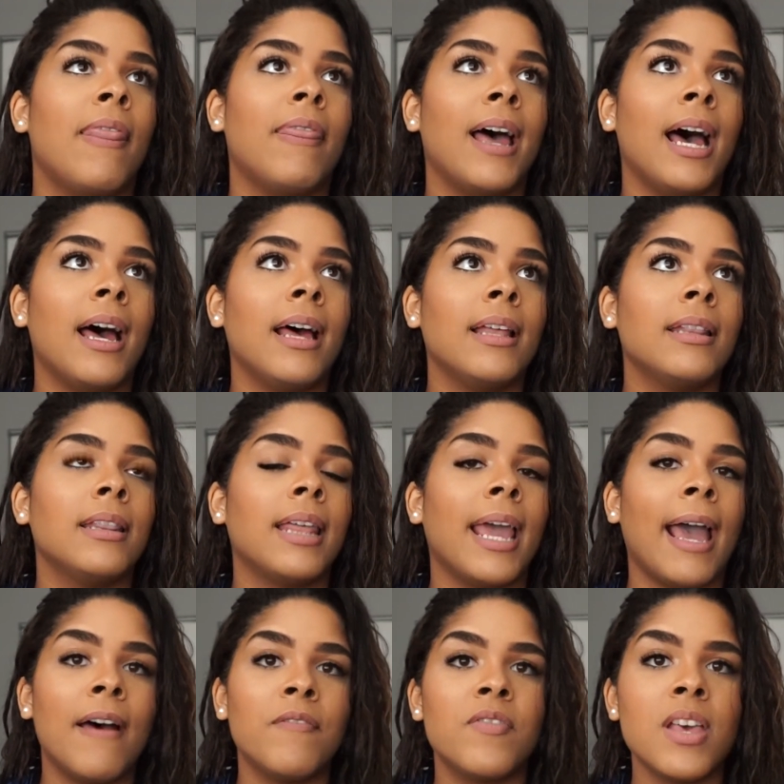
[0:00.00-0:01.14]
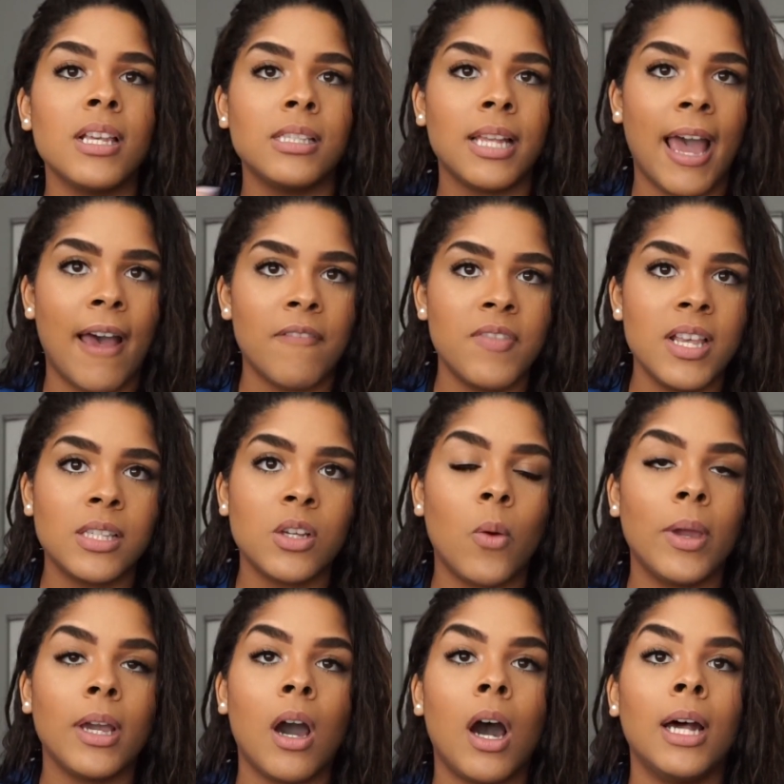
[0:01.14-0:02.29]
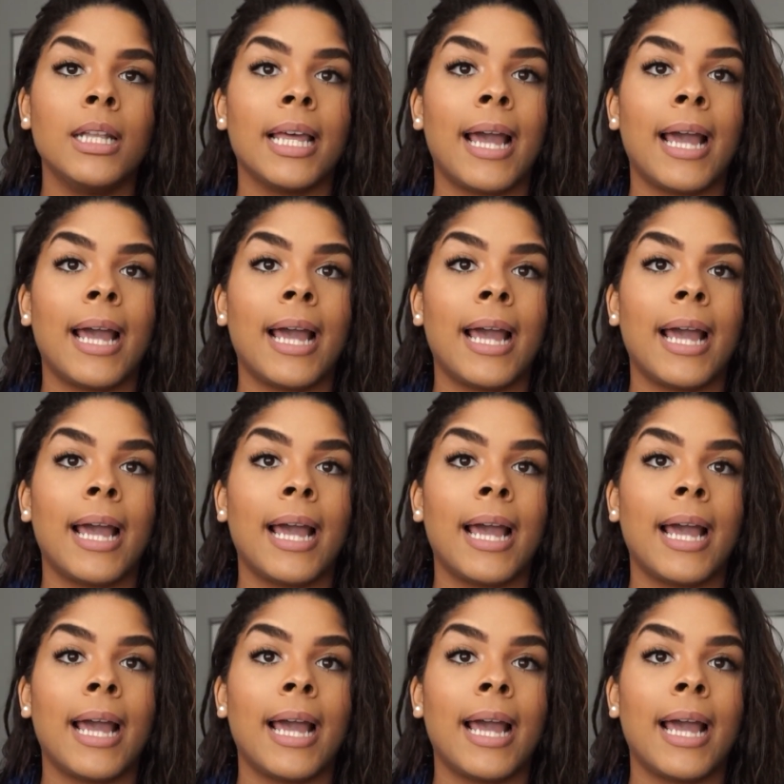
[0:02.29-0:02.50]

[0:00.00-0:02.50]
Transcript: that they had this going on.